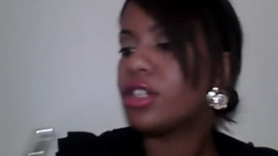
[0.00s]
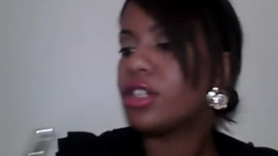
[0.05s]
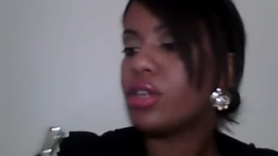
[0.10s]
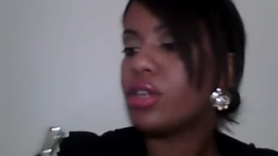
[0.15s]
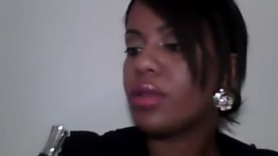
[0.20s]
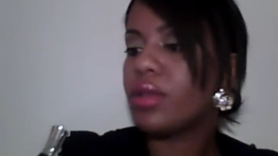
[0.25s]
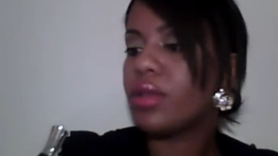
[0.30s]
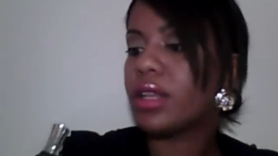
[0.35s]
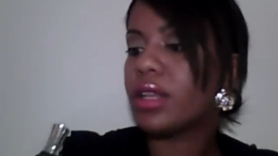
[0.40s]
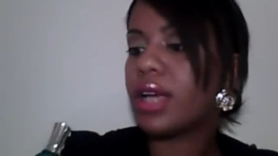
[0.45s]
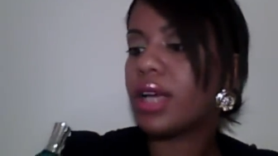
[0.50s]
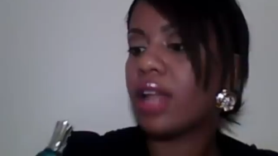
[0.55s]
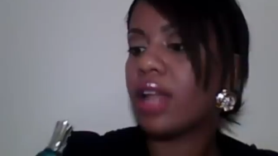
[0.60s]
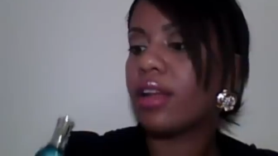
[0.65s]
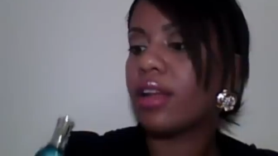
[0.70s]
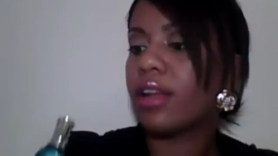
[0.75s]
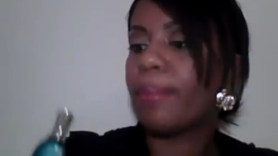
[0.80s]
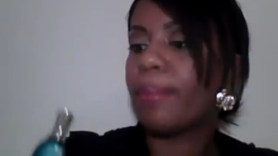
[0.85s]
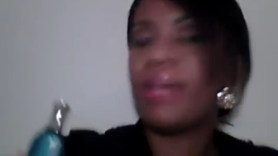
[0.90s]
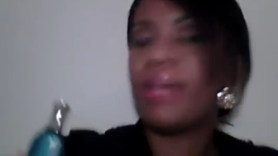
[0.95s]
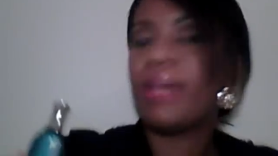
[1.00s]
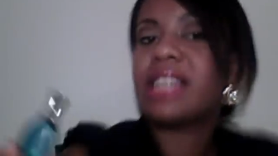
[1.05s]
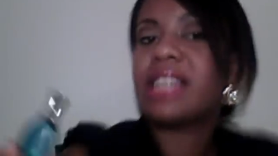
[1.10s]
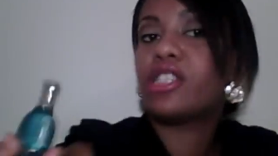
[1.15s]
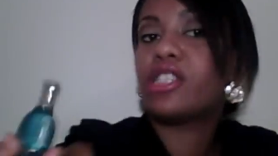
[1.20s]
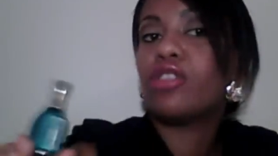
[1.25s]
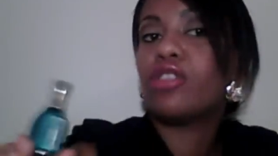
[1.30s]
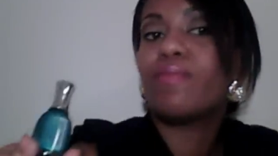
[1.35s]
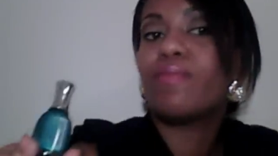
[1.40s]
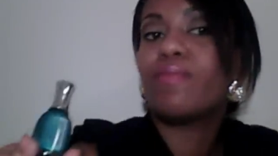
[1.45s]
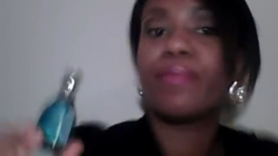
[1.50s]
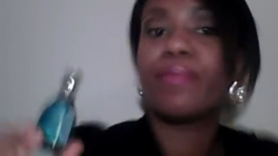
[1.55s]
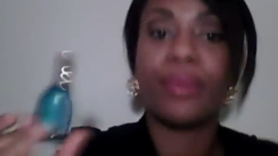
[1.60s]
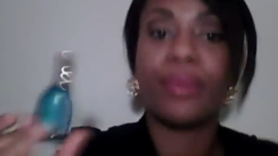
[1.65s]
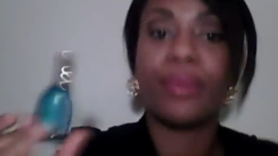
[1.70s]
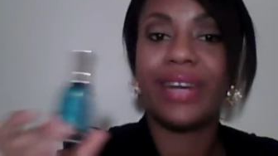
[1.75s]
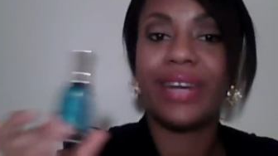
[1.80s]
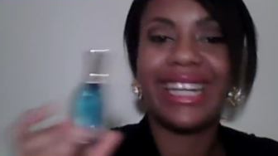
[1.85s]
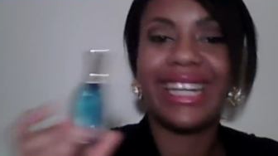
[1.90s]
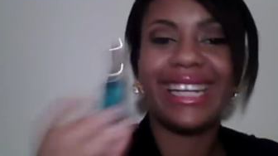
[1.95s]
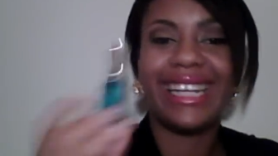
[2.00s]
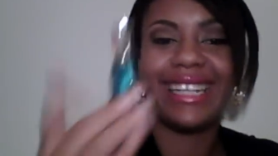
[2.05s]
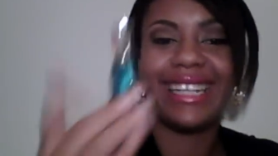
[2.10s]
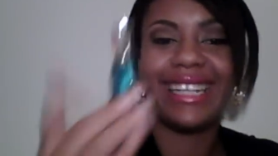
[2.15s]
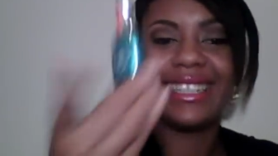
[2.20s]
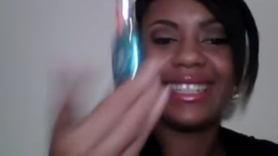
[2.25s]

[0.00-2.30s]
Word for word: Two in the color picks pretty.